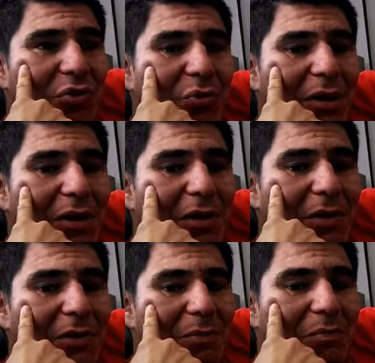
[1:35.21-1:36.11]
doing
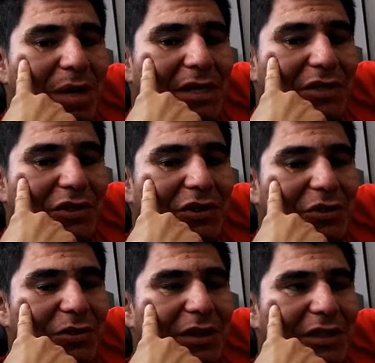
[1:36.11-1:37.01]
the best to